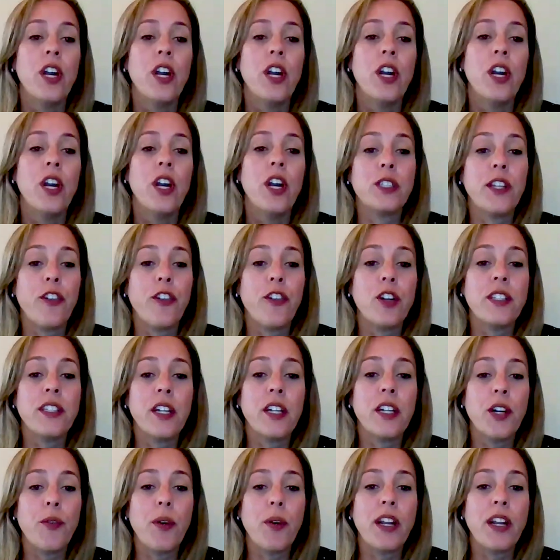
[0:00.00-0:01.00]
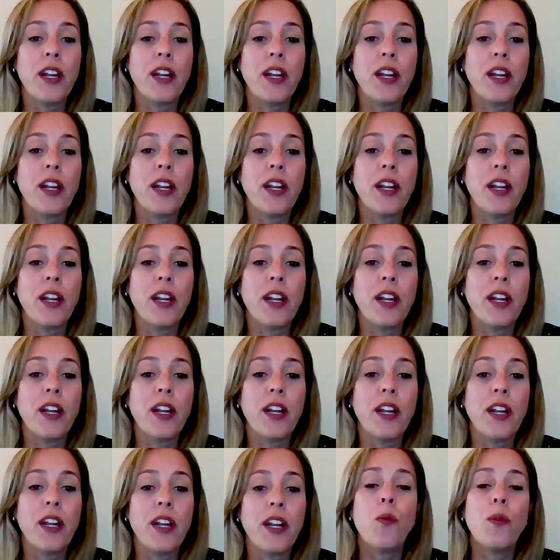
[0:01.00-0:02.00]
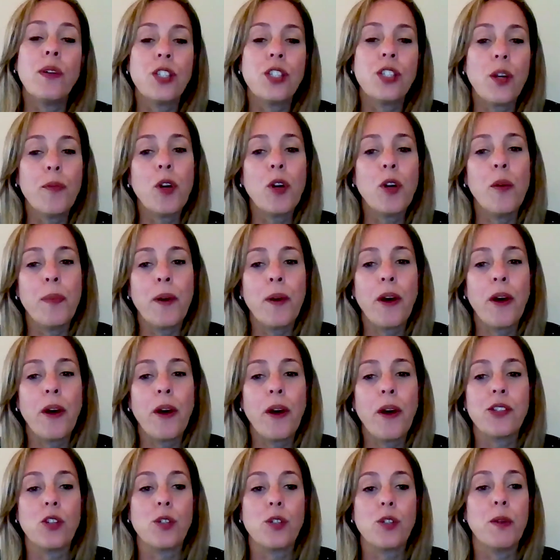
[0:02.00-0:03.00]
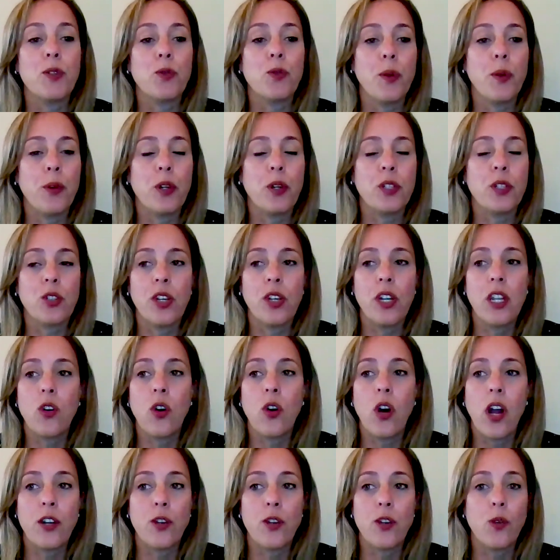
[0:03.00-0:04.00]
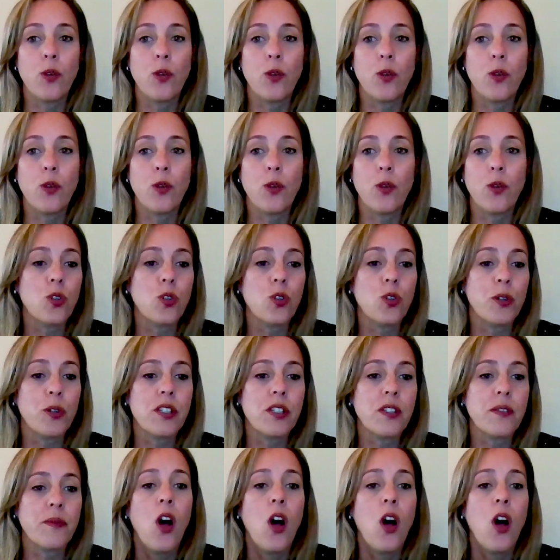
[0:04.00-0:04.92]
for different generations and with some comparisons between Puerto Rico and US consumers.